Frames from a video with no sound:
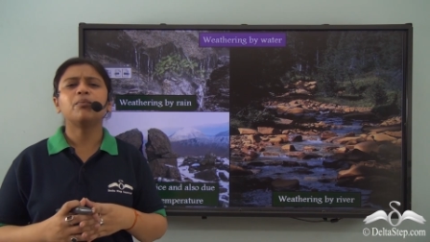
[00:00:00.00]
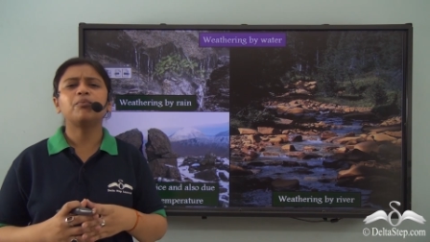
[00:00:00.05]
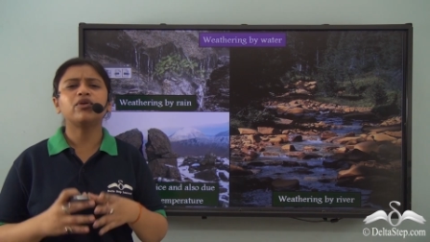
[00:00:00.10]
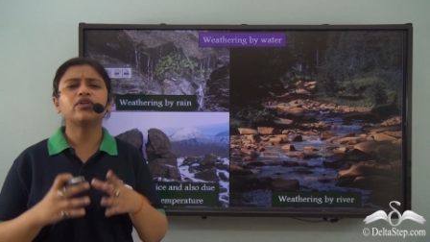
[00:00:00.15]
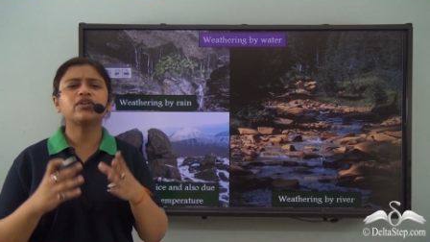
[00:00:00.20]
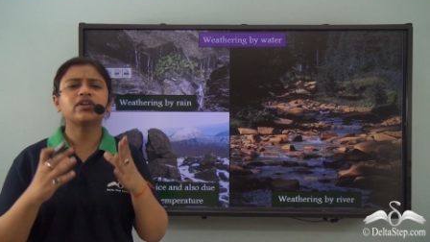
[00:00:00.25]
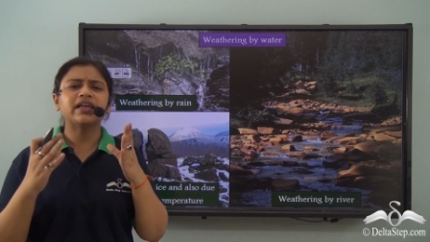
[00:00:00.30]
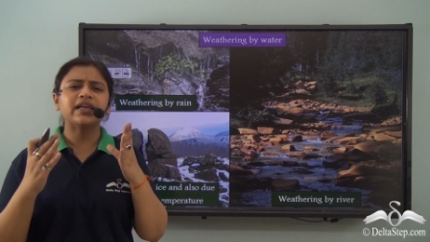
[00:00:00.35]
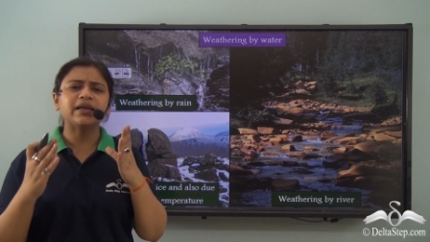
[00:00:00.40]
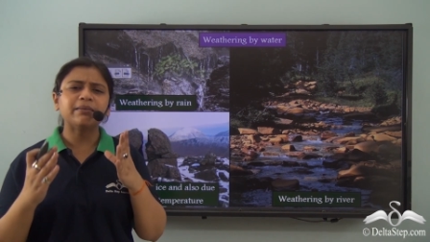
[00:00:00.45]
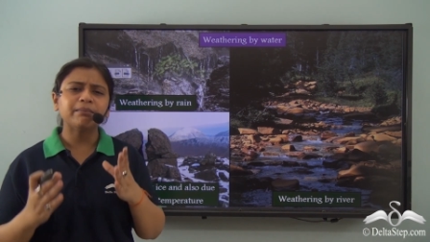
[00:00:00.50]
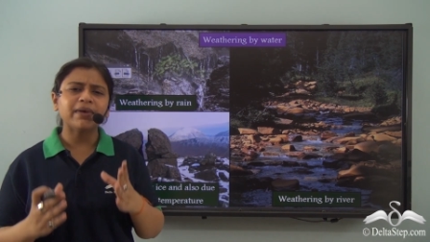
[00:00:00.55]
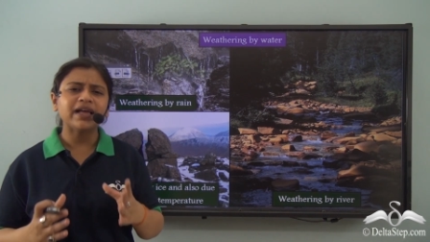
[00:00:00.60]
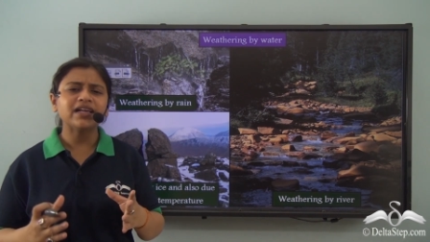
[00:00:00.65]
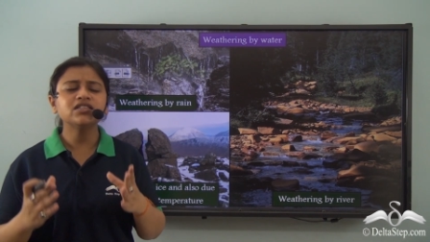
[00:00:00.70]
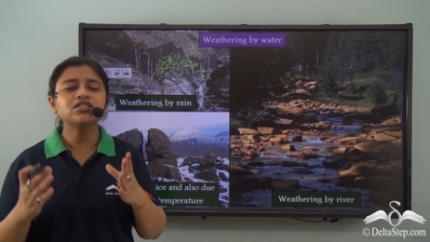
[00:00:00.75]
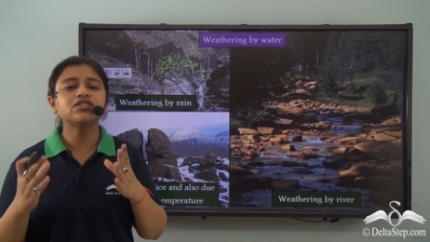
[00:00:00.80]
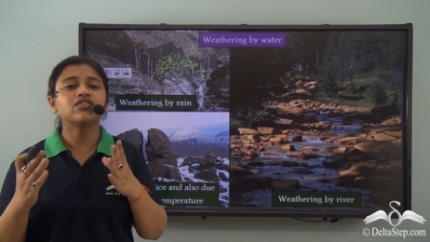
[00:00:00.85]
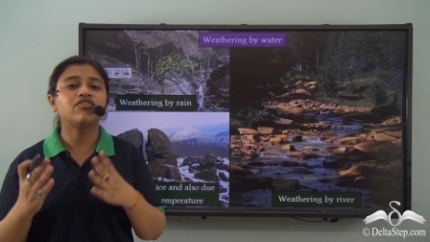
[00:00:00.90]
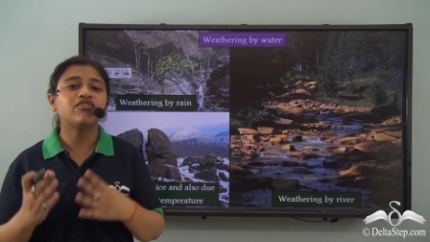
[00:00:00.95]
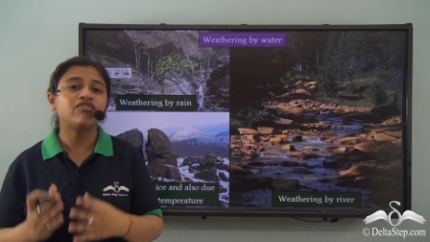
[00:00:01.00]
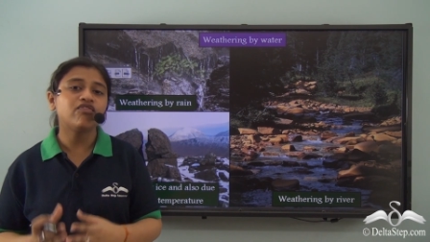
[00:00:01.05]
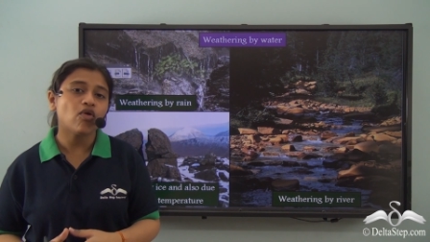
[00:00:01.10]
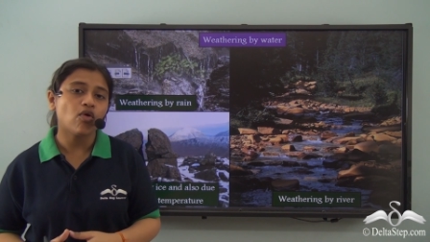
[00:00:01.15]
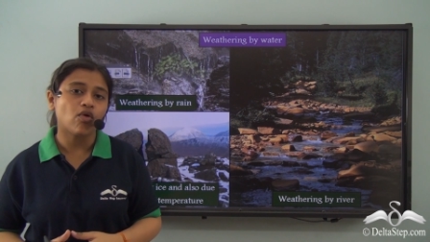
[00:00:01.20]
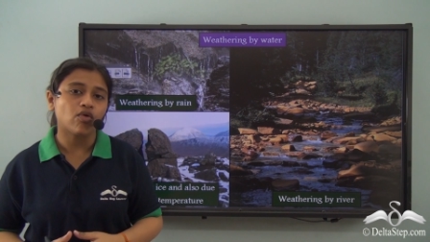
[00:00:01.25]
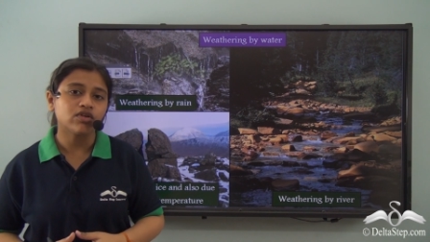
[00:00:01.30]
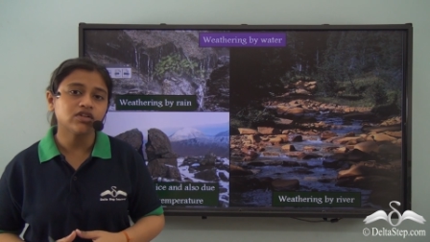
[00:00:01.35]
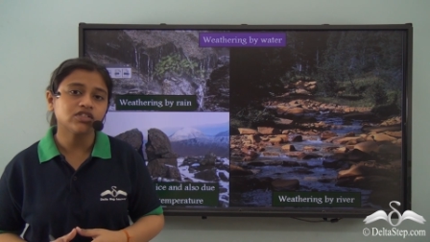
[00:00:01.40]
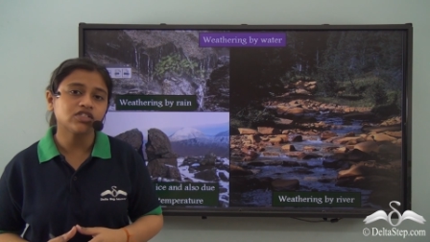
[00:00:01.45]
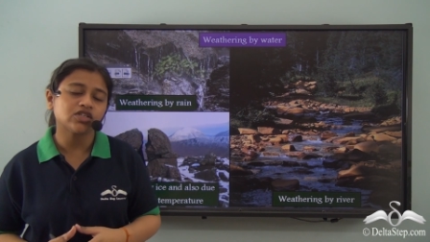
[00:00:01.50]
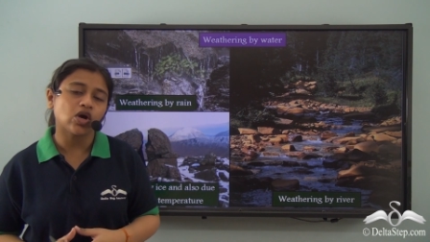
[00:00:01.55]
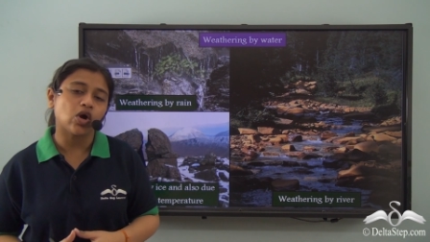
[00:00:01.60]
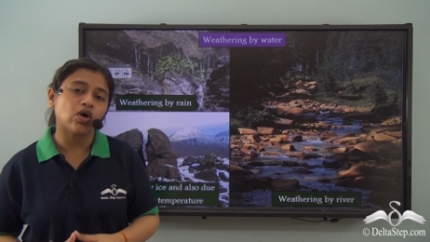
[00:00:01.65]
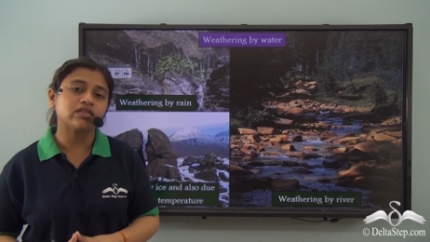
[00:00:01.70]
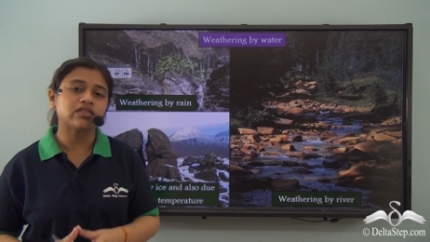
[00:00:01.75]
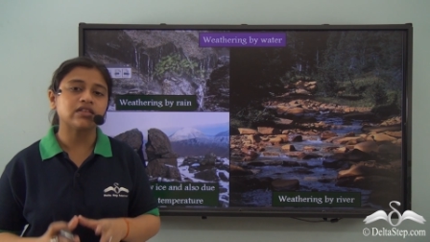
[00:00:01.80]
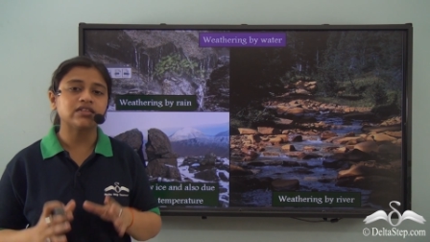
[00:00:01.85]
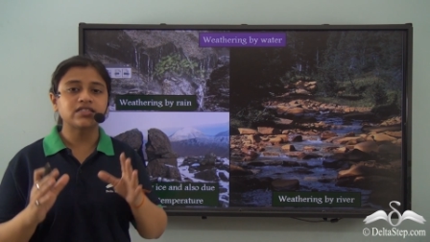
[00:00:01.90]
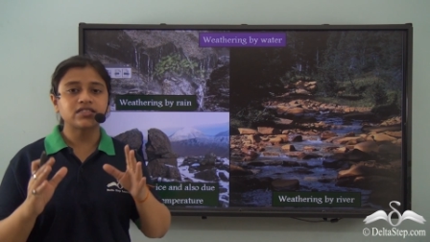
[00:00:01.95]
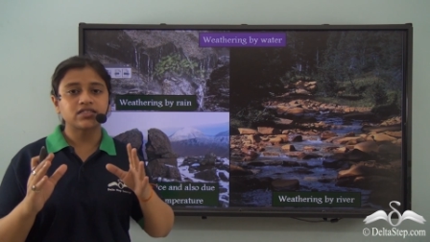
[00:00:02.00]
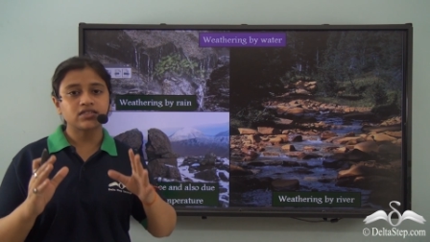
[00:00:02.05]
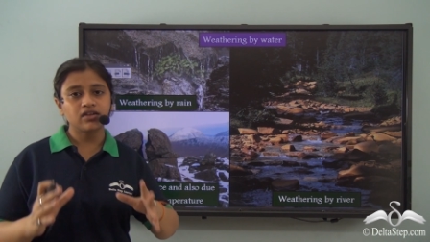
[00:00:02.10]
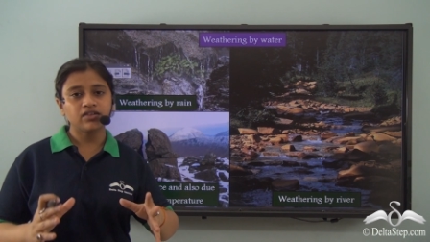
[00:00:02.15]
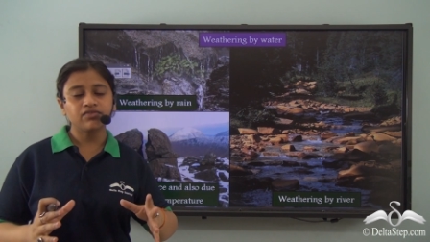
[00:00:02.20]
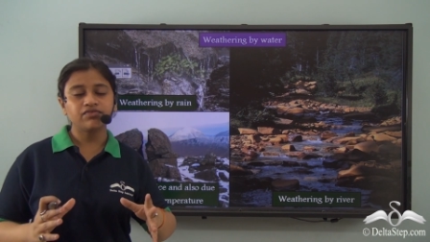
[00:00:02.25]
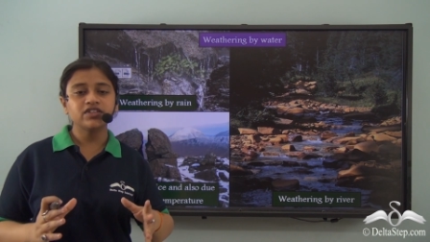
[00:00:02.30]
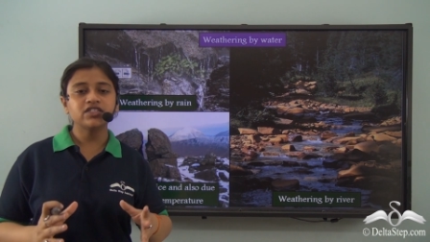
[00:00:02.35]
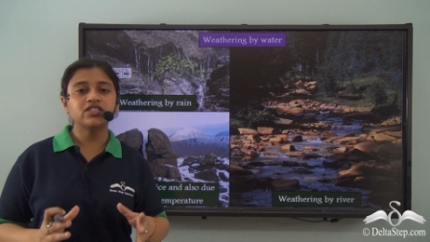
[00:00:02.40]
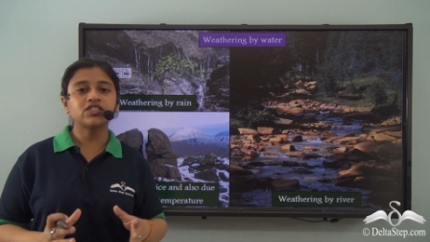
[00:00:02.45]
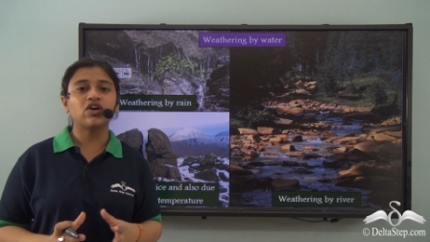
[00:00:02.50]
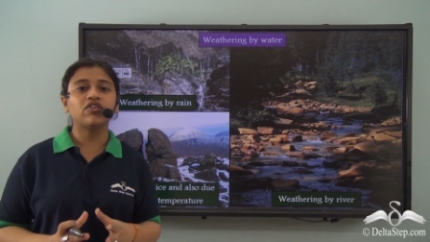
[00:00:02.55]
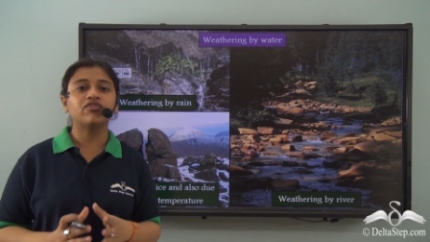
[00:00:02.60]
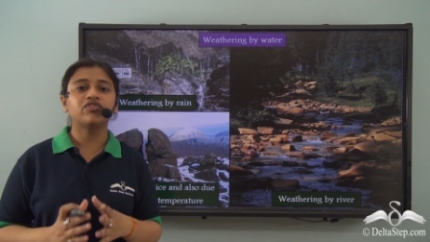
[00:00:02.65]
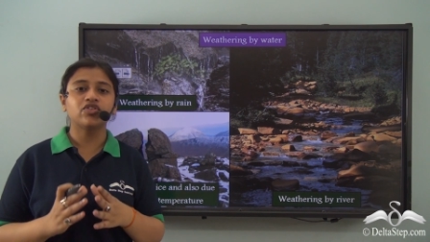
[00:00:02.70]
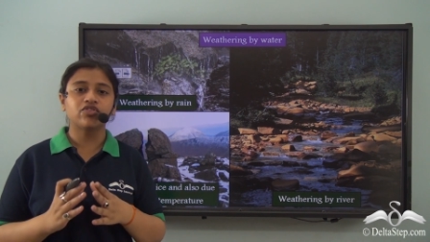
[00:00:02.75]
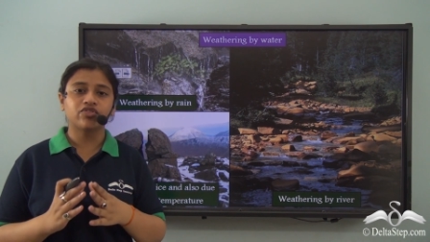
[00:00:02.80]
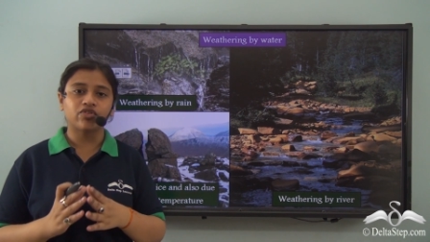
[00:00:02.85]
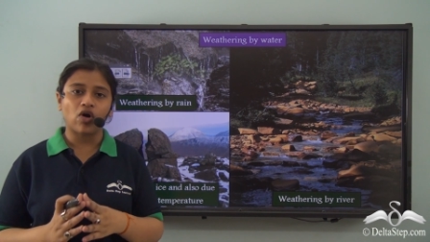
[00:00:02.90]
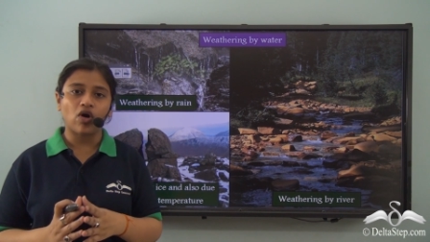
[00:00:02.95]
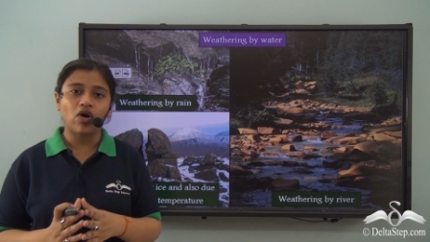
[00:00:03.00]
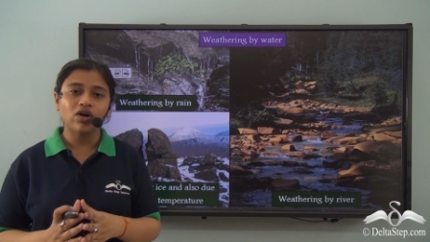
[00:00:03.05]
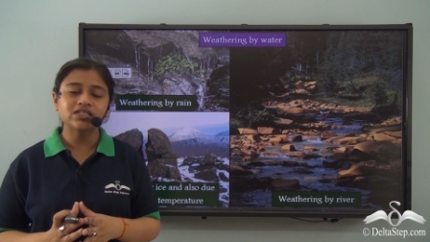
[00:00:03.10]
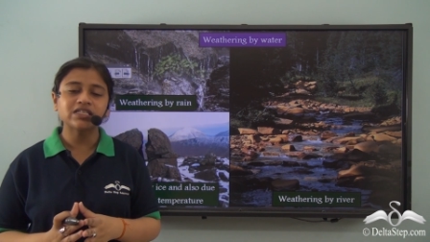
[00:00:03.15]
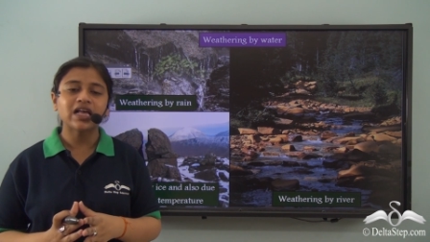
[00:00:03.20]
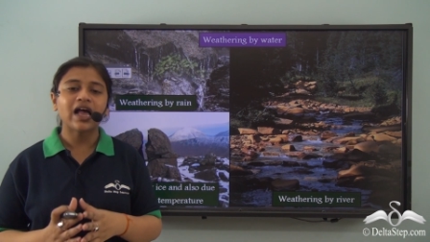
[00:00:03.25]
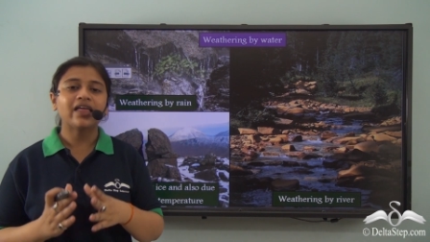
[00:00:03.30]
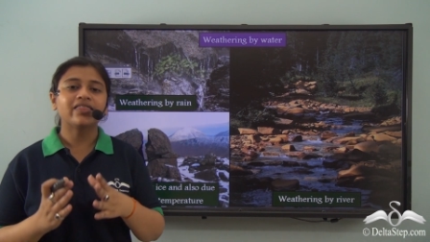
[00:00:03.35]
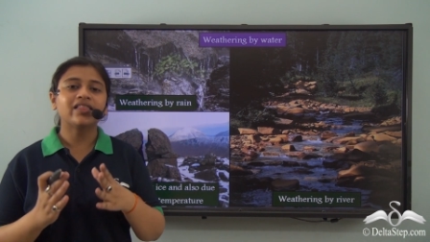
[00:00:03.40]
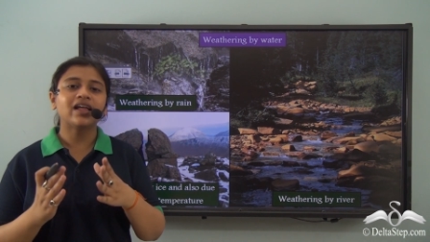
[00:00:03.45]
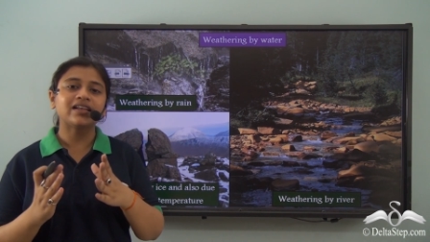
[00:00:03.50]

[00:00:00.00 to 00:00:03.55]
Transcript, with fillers: put immense force on the surface of the rocks